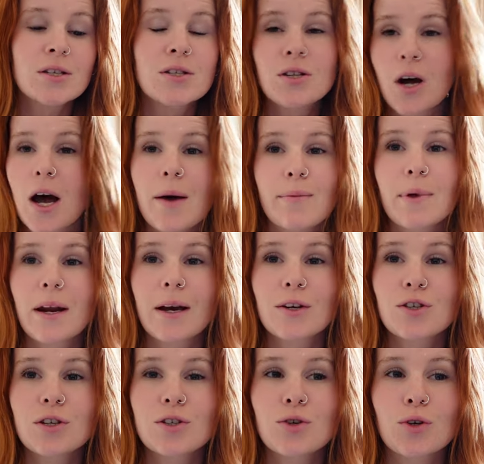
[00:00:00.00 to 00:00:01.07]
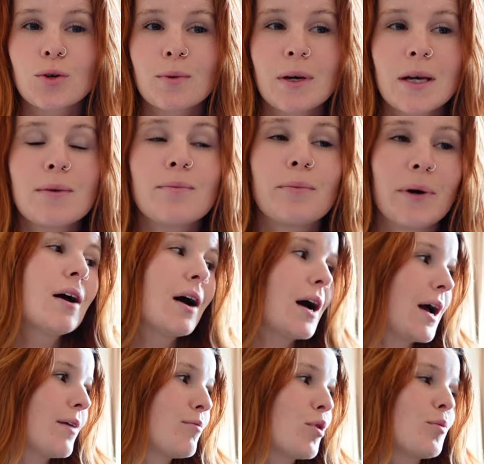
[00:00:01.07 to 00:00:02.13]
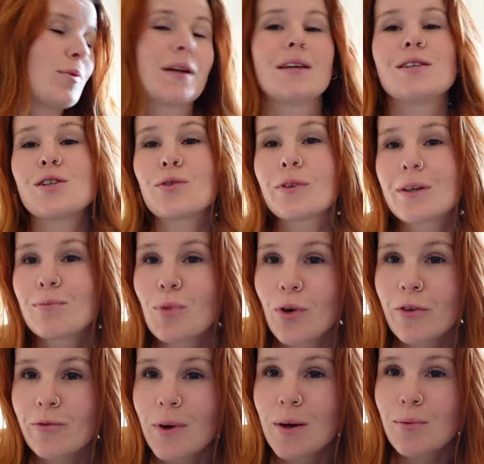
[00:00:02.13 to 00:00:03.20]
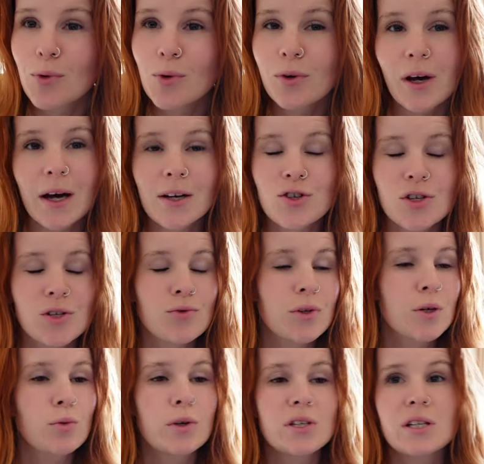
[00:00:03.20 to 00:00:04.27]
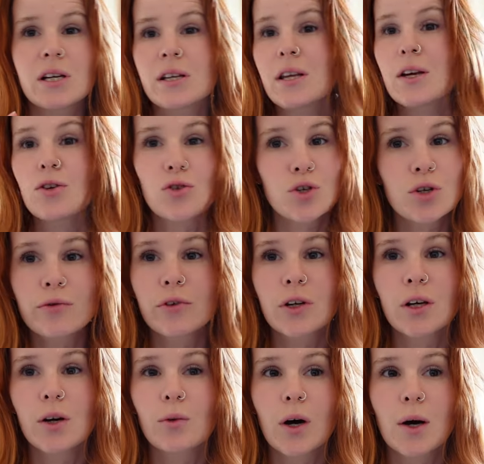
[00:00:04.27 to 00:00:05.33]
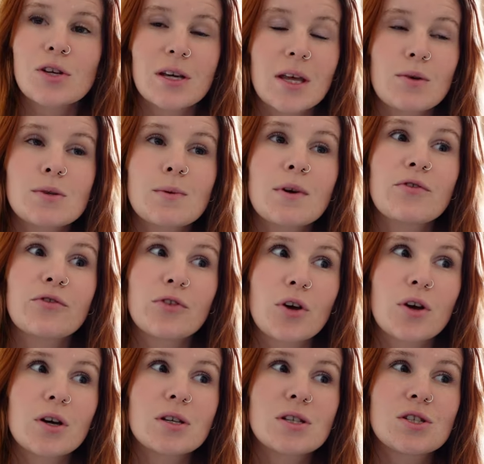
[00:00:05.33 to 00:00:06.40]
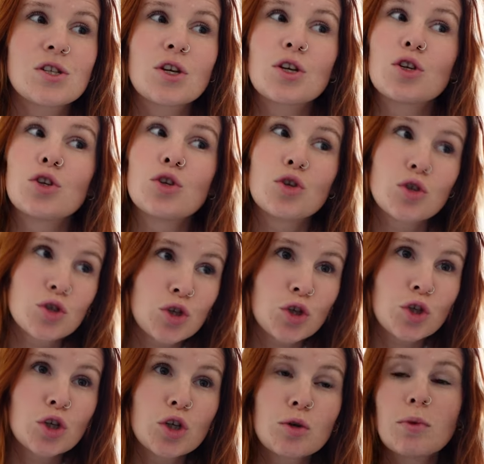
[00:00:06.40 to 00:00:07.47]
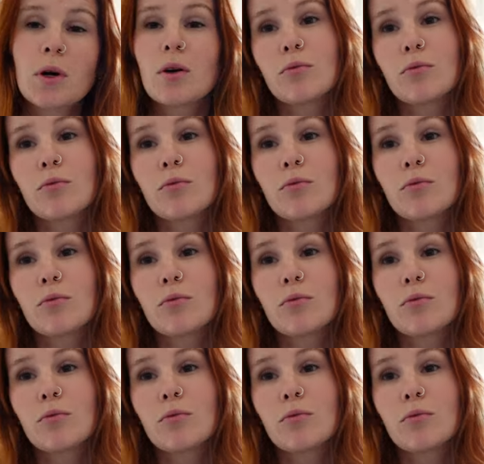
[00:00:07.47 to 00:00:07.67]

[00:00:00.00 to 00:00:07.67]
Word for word: time that actually took me but I have more plans to read more of my book I just really wanted to get that YouTube video up so yeah that was my first YouTube